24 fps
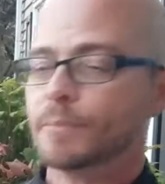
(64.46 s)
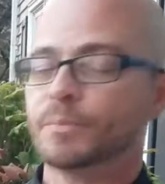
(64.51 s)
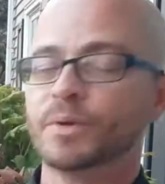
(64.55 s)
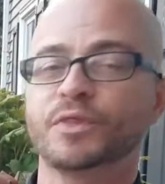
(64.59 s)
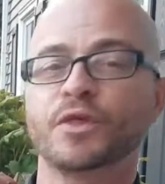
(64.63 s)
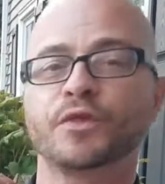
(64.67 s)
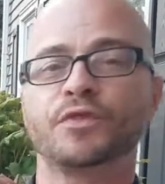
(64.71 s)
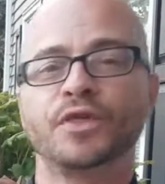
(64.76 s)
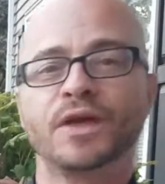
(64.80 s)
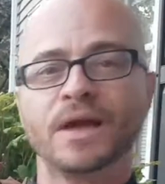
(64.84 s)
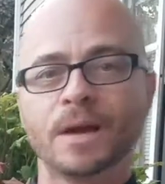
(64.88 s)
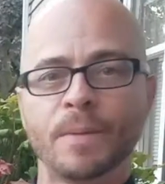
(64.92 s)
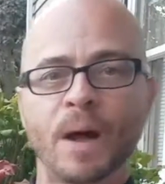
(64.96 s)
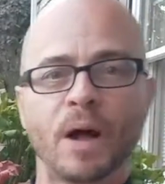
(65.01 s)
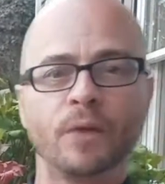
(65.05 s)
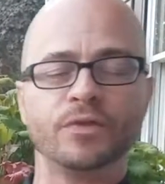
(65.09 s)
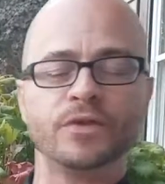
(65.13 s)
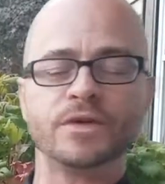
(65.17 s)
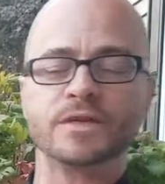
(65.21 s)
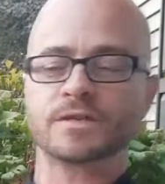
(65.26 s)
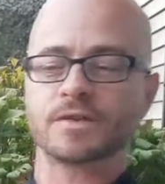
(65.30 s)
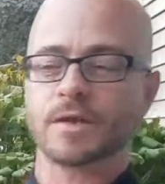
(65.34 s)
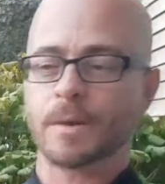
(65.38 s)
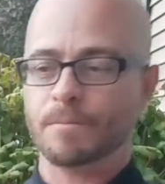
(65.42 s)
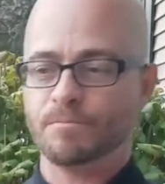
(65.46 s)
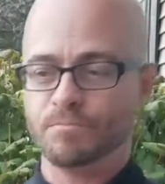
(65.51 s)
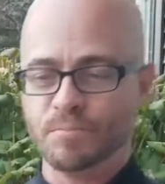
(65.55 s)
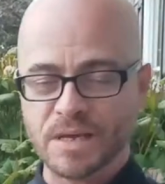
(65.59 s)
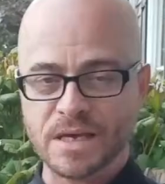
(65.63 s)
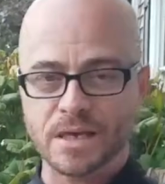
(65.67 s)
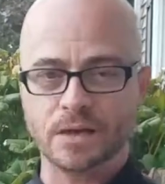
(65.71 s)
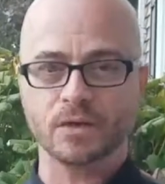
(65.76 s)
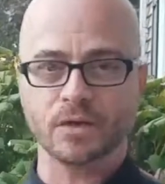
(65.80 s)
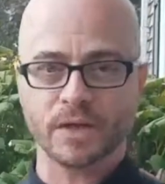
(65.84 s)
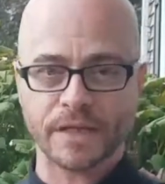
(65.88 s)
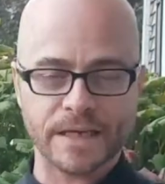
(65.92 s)
But the thing about this
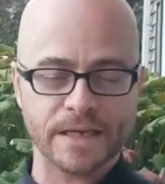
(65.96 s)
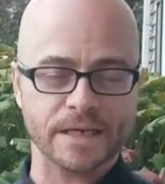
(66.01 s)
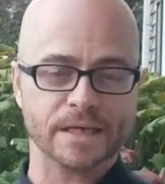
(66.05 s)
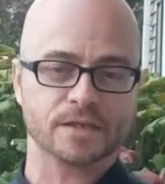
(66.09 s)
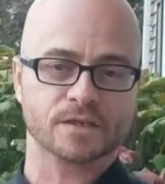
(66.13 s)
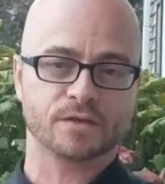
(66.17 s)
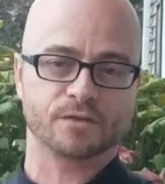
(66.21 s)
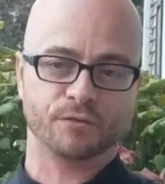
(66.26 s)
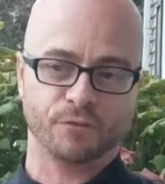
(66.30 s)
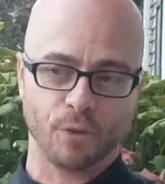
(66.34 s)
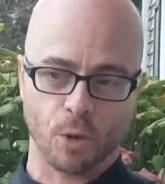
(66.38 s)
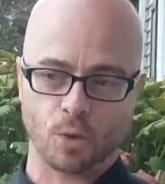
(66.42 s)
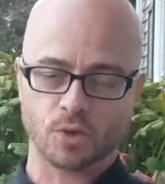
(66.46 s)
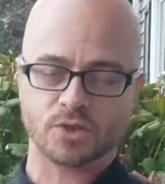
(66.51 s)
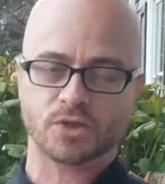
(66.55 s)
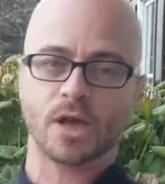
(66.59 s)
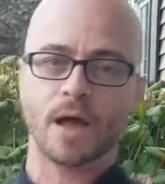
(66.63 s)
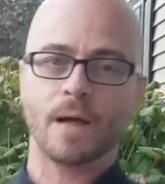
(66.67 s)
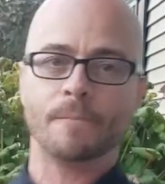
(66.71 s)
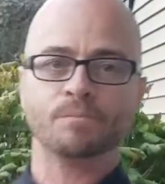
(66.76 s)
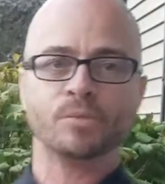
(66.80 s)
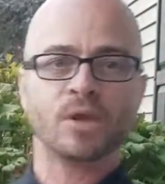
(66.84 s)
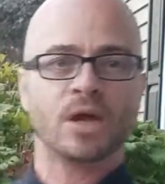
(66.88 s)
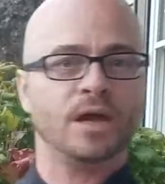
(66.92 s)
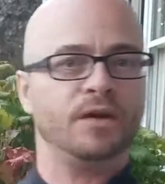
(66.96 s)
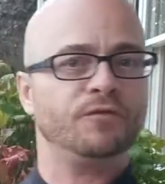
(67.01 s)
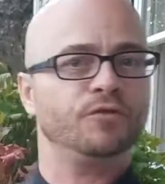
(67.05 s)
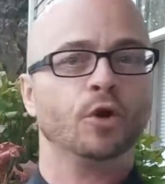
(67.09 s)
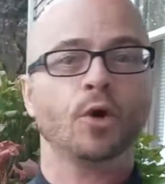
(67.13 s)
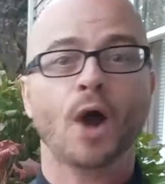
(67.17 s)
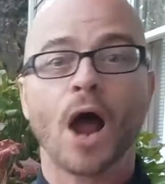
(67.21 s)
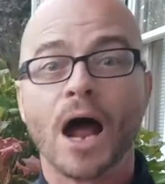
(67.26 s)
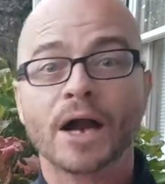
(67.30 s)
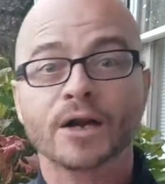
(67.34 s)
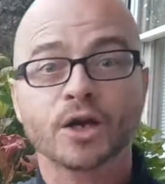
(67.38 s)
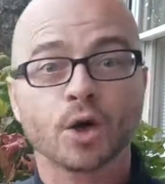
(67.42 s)
meal is, folks, if
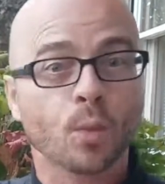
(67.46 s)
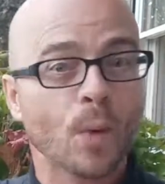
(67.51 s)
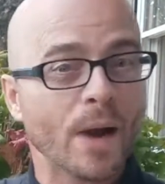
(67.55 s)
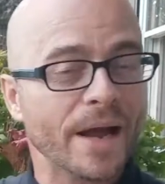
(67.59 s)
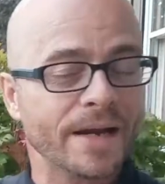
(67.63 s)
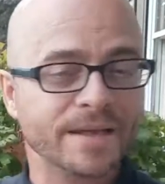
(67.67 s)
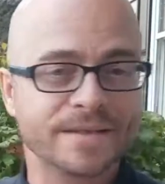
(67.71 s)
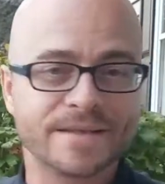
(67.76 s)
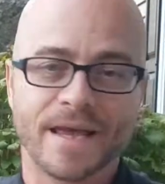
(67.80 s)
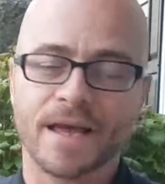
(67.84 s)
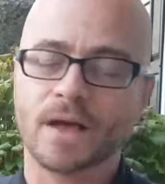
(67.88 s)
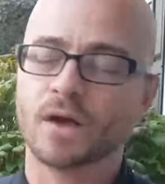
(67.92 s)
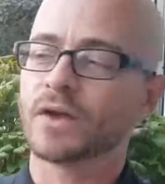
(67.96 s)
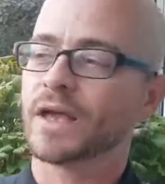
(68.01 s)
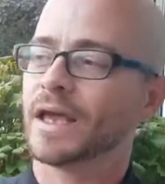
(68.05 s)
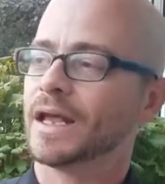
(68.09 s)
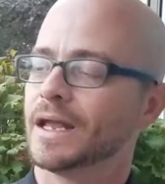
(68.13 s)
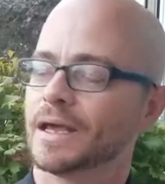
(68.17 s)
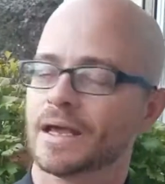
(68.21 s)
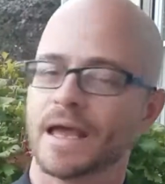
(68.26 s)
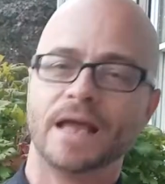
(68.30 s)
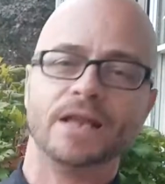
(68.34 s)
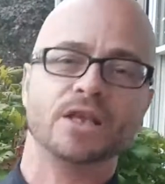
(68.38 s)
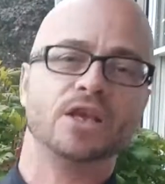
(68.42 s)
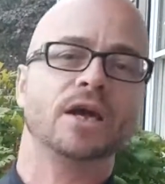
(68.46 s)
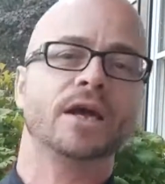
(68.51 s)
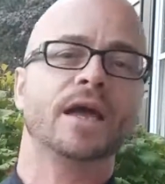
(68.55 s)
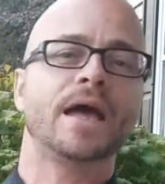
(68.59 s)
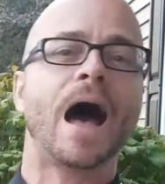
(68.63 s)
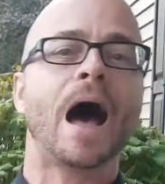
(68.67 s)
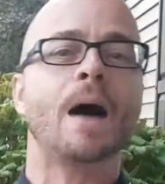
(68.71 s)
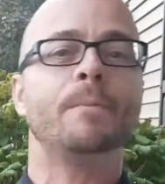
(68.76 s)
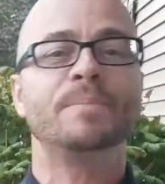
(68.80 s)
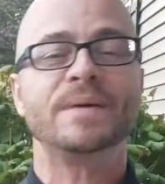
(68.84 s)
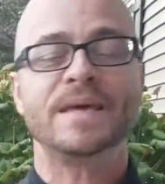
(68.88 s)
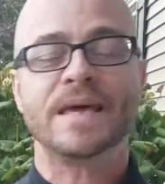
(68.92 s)
you're on your way to tailgating and you
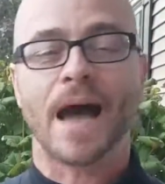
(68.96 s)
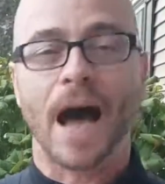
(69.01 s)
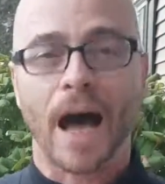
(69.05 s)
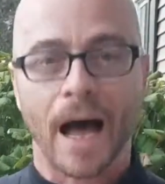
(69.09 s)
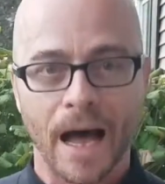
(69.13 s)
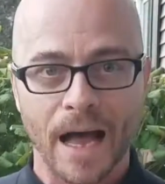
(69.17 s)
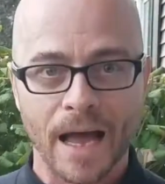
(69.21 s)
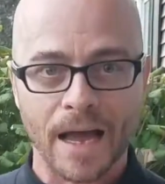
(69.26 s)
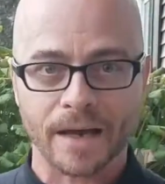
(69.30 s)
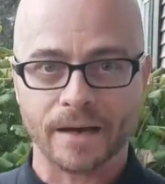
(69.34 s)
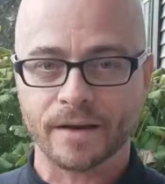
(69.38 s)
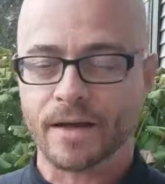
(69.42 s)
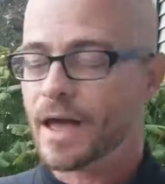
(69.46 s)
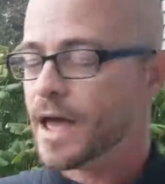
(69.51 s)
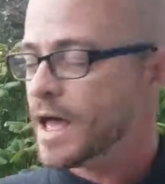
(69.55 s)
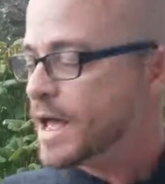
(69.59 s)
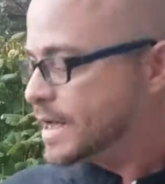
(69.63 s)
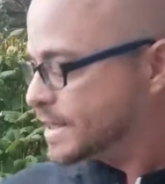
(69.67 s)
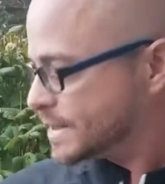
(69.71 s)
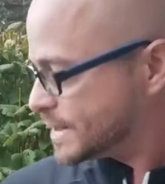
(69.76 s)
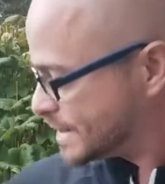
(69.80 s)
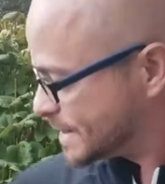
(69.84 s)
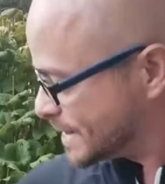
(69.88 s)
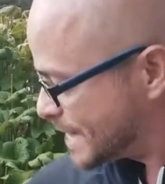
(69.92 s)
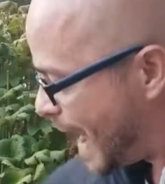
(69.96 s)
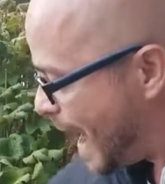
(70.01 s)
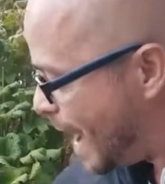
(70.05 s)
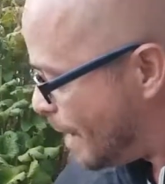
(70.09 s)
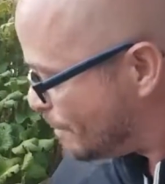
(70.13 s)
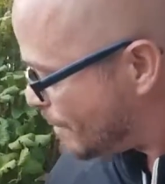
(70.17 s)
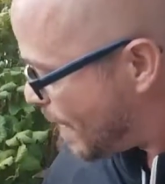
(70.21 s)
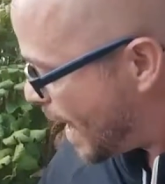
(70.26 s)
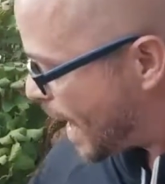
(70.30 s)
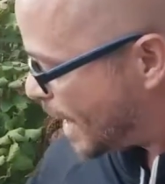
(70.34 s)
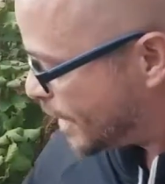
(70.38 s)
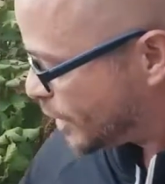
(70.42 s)
got behind,
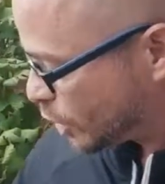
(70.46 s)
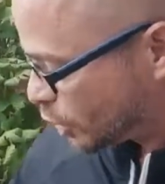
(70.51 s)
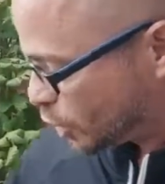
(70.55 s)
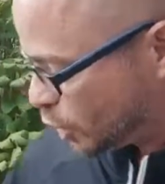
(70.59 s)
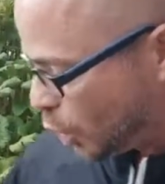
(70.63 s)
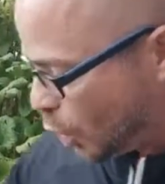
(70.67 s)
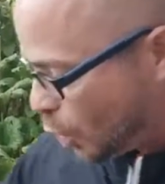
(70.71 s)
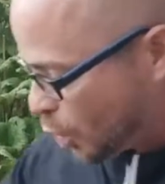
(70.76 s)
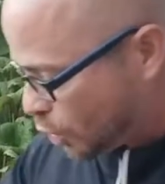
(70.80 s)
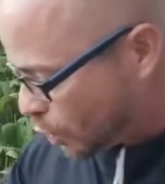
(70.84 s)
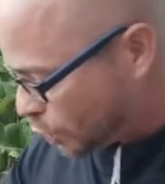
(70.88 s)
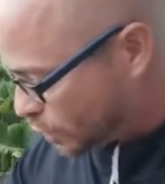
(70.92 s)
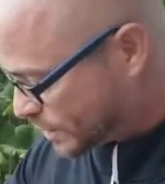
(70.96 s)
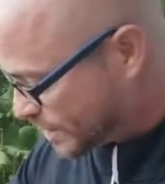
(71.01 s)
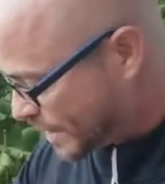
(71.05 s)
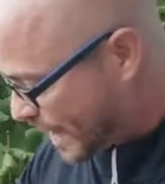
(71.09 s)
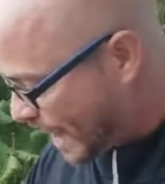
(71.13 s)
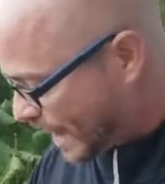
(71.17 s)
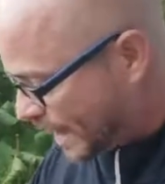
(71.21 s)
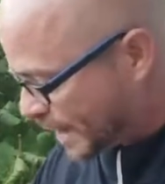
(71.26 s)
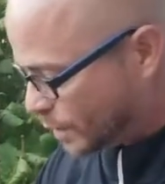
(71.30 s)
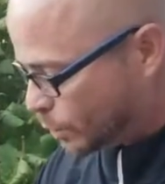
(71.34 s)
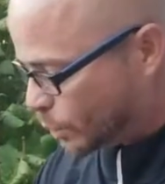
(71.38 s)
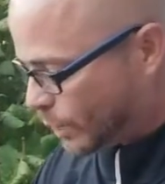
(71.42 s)
stop by your local deli.